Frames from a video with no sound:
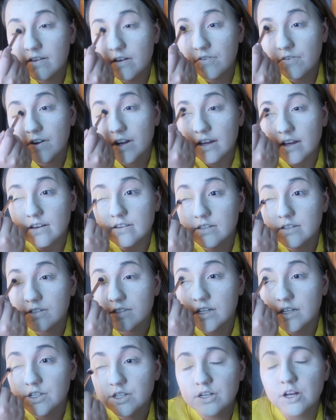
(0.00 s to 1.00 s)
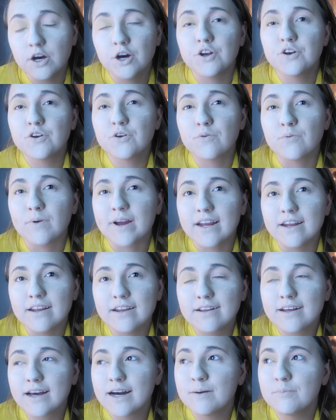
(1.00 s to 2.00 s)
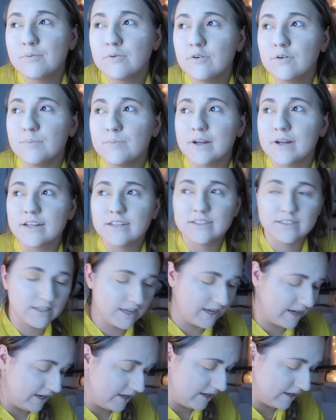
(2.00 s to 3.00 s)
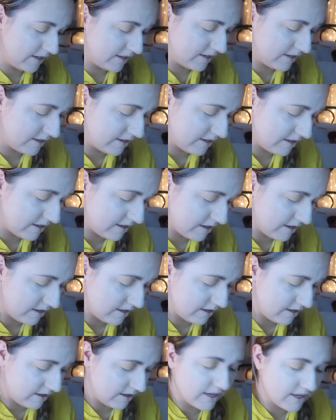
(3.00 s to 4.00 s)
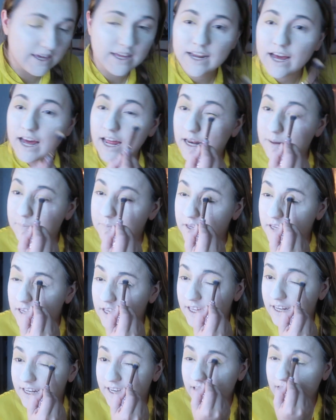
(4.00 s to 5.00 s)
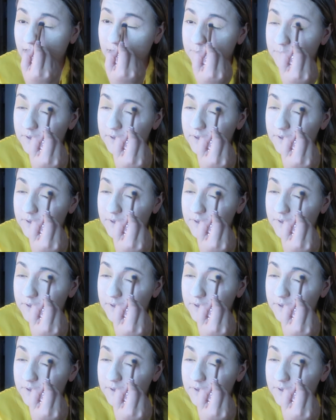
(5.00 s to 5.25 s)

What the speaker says: so funny because they're such an underrated couple, but it's like, you know what I mean? You know what I